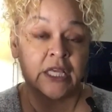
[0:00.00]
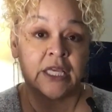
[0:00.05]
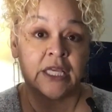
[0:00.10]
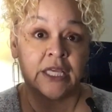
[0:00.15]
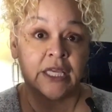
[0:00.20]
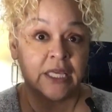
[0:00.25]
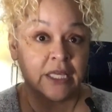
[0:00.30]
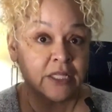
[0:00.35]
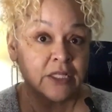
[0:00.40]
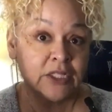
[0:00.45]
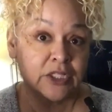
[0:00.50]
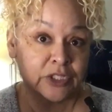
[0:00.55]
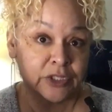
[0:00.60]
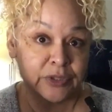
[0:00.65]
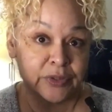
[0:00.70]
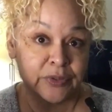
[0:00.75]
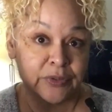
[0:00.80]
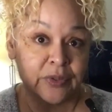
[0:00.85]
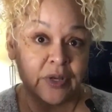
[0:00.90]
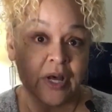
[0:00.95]
in
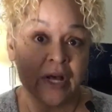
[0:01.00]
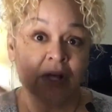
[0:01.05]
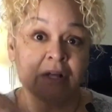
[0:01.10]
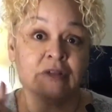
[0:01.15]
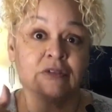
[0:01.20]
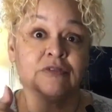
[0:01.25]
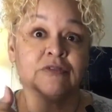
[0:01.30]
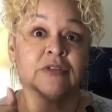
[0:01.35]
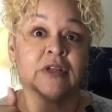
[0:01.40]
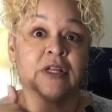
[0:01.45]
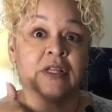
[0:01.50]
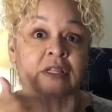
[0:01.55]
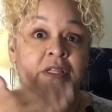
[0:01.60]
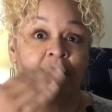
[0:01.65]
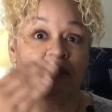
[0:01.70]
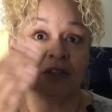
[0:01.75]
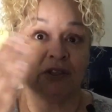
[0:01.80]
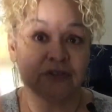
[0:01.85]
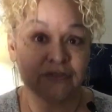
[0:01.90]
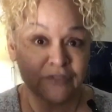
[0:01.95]
lieu of
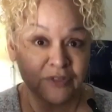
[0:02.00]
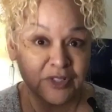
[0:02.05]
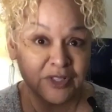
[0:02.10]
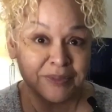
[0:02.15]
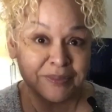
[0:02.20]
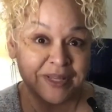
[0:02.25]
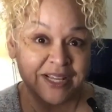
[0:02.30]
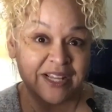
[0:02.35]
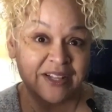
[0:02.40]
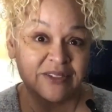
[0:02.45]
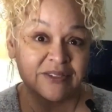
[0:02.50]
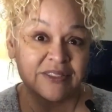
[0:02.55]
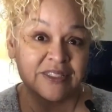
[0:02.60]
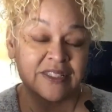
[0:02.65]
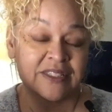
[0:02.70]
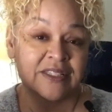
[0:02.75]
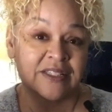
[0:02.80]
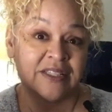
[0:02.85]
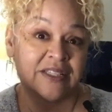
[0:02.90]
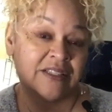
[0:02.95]
the full amount
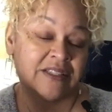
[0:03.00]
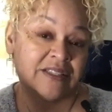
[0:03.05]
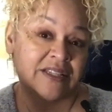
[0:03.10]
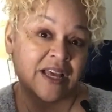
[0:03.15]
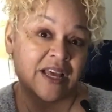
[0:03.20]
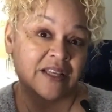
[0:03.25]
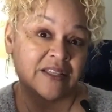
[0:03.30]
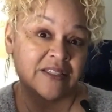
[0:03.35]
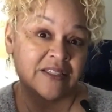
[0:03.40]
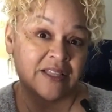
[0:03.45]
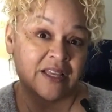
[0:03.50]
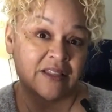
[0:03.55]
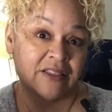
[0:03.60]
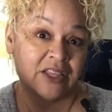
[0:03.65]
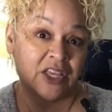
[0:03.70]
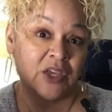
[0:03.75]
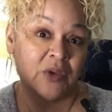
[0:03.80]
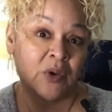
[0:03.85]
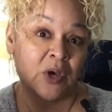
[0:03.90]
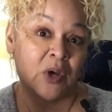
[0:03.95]
in the tax debt
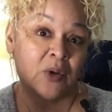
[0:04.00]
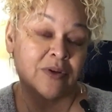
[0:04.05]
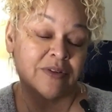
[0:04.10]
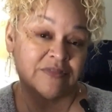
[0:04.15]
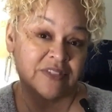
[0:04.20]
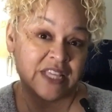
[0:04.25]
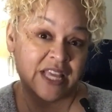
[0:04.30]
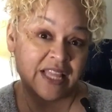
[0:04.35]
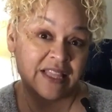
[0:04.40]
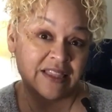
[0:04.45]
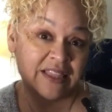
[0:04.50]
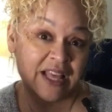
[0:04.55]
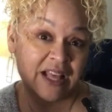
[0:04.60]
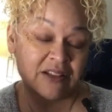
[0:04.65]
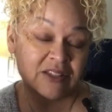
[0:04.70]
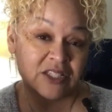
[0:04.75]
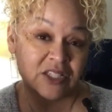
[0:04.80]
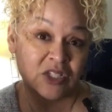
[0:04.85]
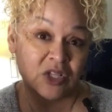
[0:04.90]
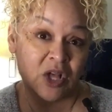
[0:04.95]
that you owe of
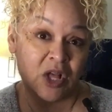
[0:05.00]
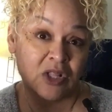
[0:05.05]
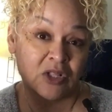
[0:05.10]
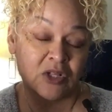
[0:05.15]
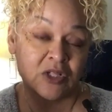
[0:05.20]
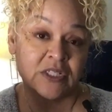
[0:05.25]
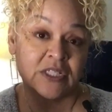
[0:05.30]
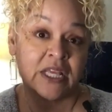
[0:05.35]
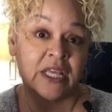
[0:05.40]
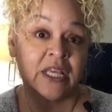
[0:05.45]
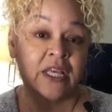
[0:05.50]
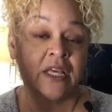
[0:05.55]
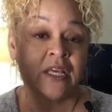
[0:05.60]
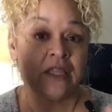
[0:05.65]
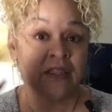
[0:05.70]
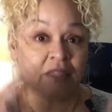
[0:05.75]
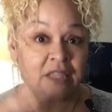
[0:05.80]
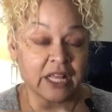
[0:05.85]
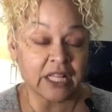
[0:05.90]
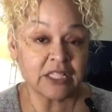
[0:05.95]
$10,000.
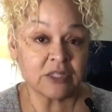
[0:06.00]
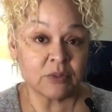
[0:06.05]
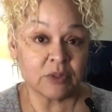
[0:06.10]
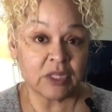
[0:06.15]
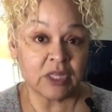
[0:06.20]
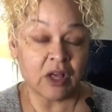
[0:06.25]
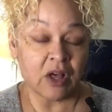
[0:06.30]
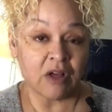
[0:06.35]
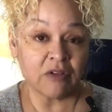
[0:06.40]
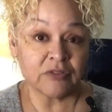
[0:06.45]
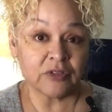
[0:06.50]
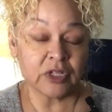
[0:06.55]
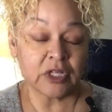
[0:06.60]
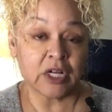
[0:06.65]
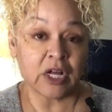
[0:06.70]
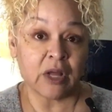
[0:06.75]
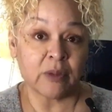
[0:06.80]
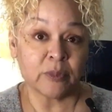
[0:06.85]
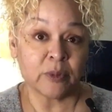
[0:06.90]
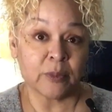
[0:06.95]
That's what the offer in
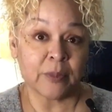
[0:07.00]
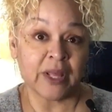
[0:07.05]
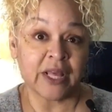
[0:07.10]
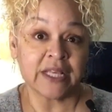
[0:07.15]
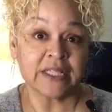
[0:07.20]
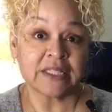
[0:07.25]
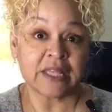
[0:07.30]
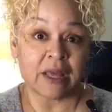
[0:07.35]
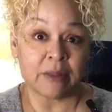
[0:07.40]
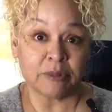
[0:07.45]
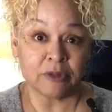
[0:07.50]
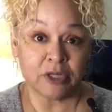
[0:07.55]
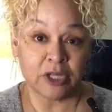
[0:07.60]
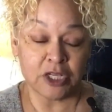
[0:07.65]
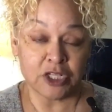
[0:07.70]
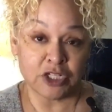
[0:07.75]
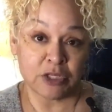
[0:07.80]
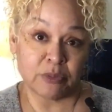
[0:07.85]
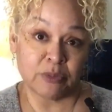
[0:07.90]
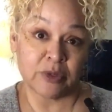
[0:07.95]
compromise
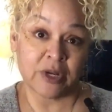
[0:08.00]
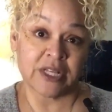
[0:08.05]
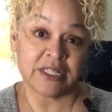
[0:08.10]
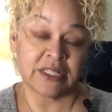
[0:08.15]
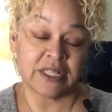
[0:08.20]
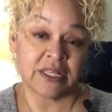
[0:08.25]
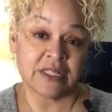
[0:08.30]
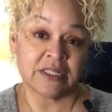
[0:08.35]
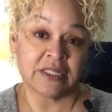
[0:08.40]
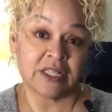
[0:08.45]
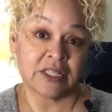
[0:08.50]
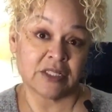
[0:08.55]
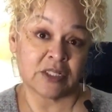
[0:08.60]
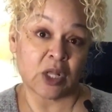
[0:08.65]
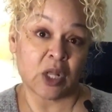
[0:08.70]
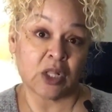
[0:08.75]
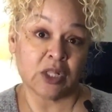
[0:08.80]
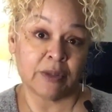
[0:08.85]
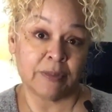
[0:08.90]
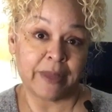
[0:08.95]
application process is
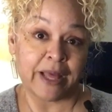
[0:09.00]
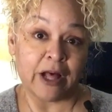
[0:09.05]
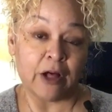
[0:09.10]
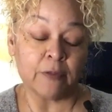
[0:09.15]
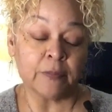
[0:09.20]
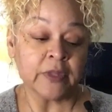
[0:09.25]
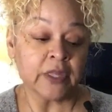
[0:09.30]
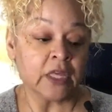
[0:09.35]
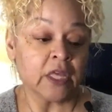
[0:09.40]
all about.